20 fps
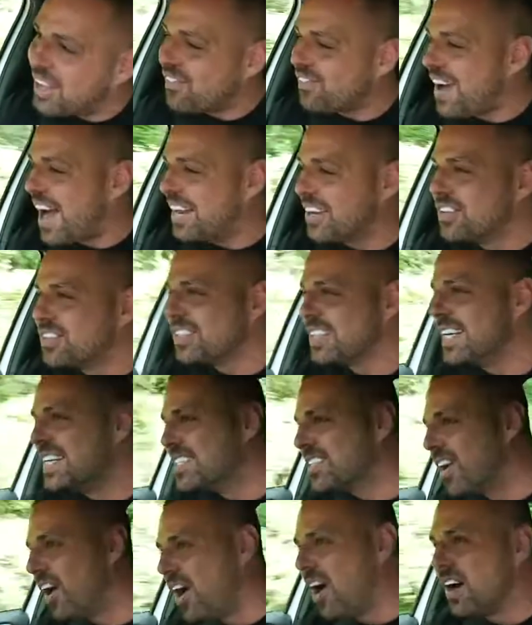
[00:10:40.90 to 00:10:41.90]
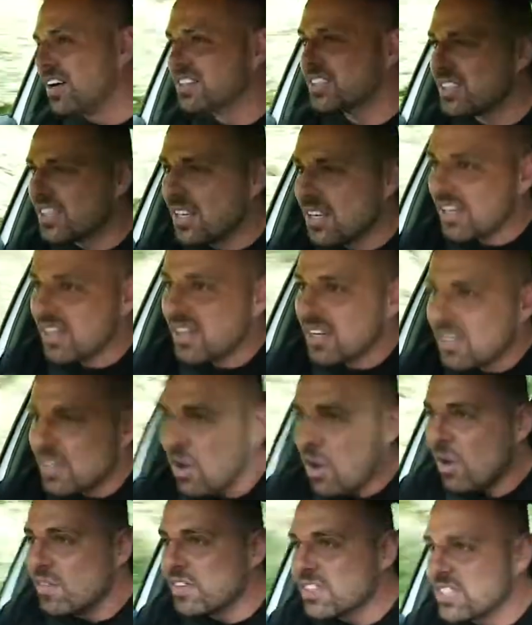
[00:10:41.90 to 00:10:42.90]
values of these cars,
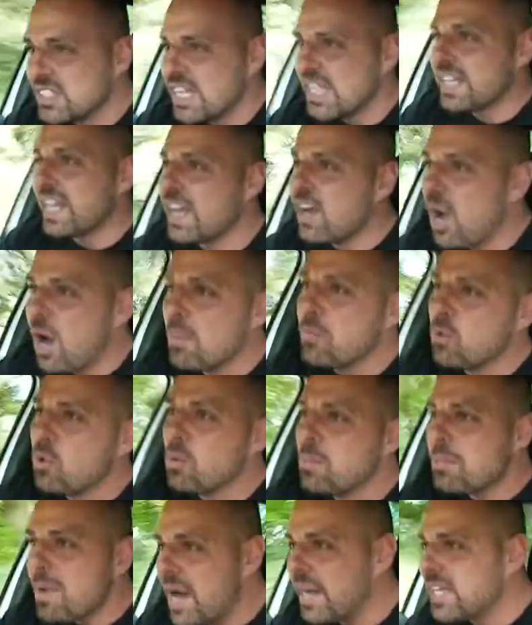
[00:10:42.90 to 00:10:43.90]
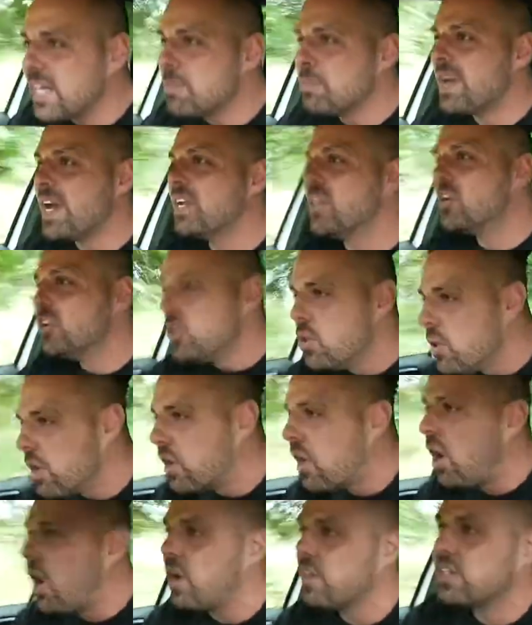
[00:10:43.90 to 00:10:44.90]
obviously they are more money, being a newer
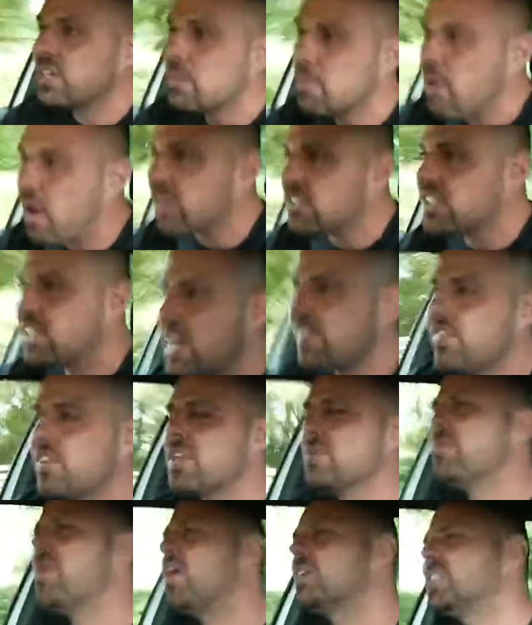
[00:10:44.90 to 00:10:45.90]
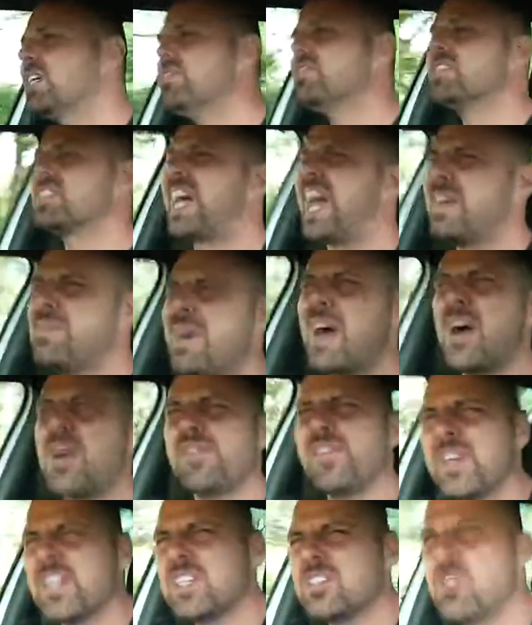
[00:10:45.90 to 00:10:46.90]
car than the Mark 7. The Mark 7s came out I
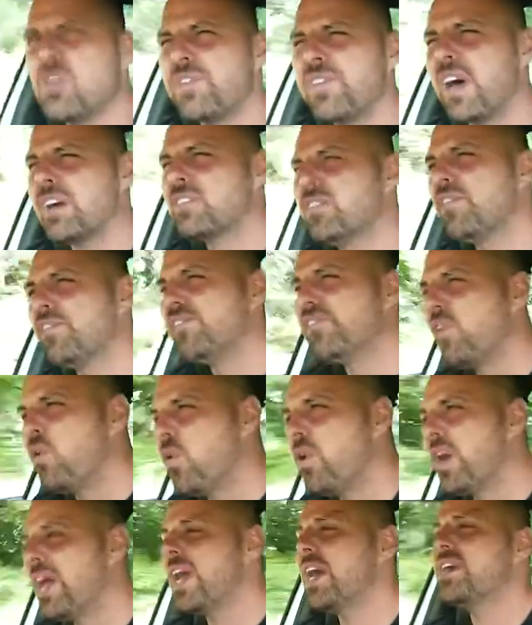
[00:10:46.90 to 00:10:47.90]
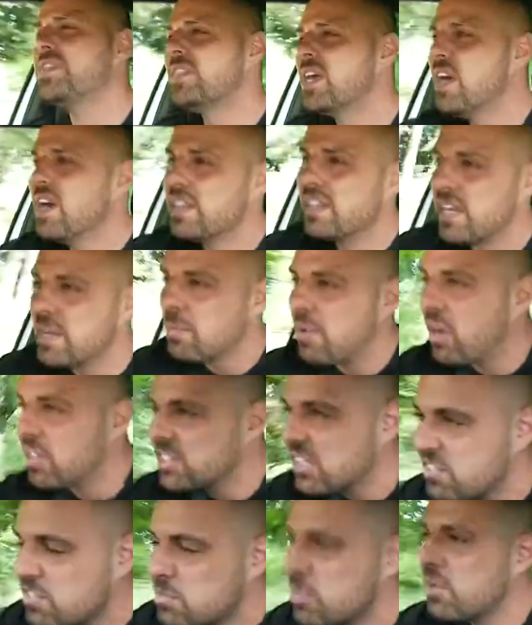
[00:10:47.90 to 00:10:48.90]
think in 2014, then the Mark
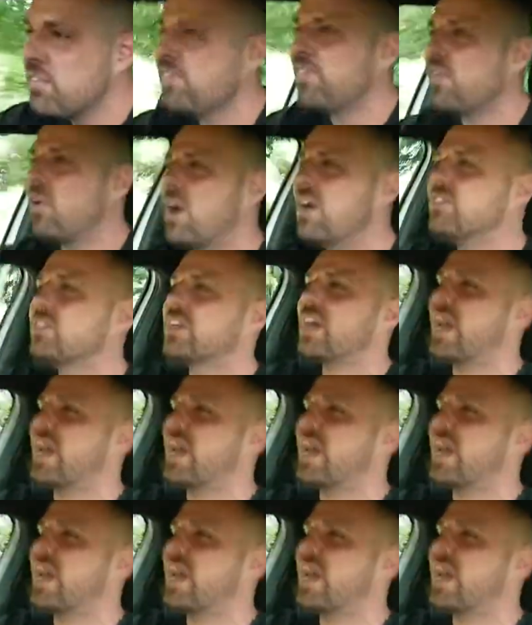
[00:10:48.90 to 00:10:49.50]
7.5s